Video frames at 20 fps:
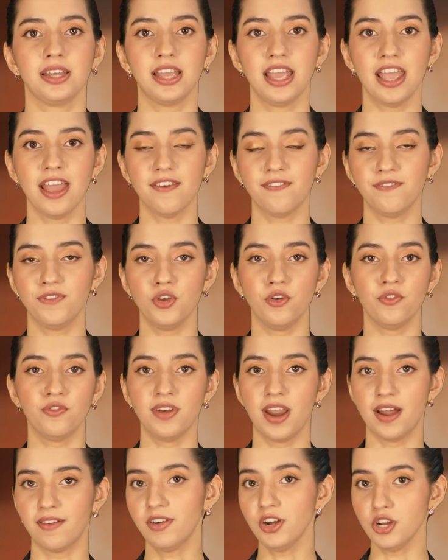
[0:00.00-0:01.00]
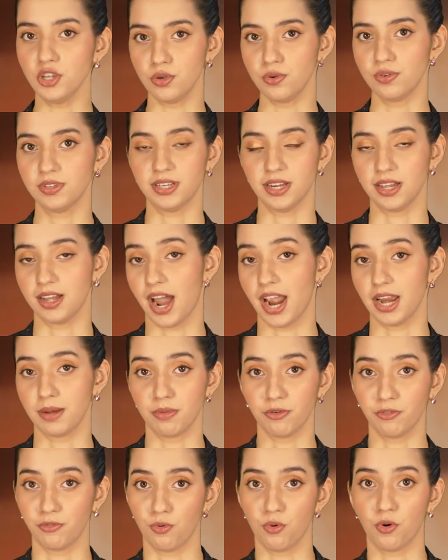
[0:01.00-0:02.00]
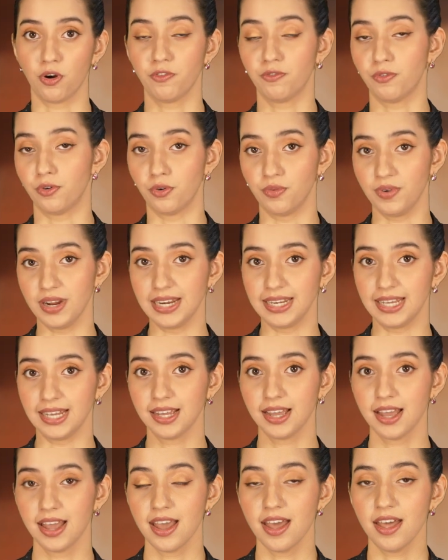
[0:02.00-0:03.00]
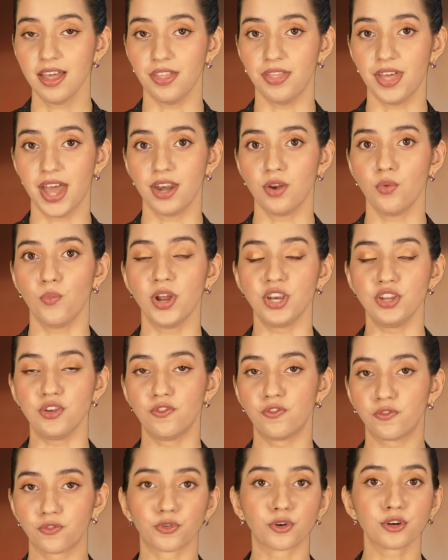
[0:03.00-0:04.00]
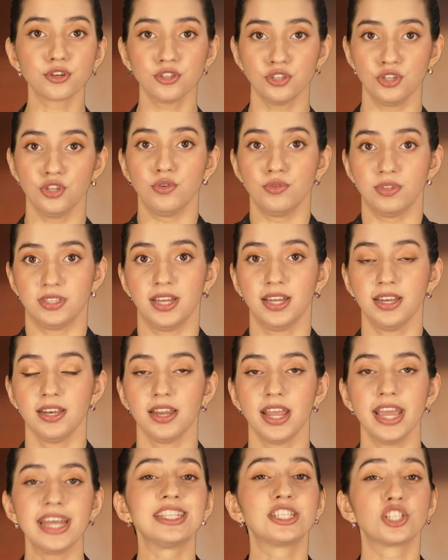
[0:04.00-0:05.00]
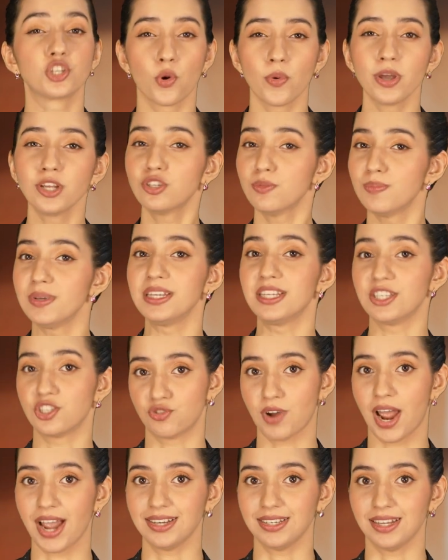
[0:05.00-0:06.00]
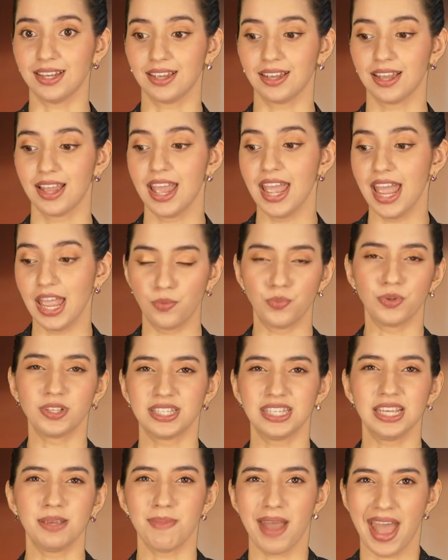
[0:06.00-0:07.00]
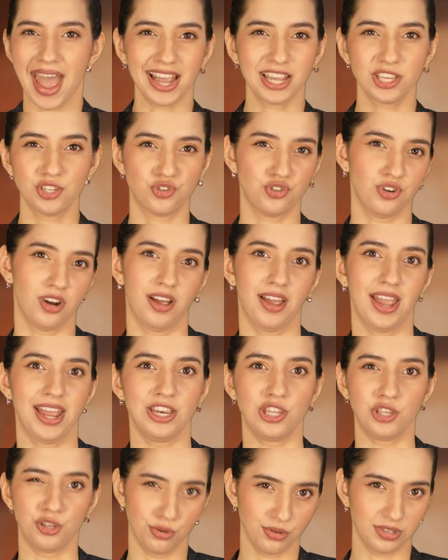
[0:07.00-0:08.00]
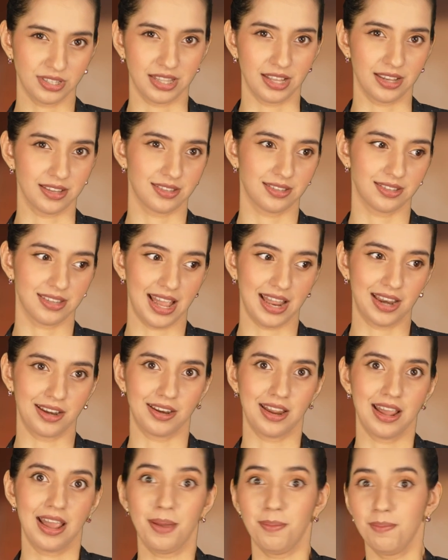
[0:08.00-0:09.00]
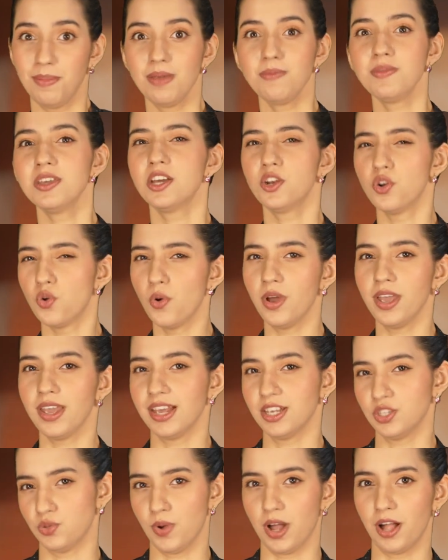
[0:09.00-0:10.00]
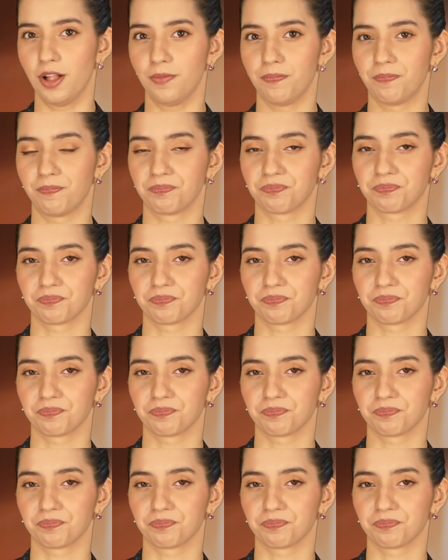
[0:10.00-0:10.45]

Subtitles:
If you've never used a guide before for reading, then when you first use it, it's going to be distracting. It will seem extra and useless and maybe annoying as well.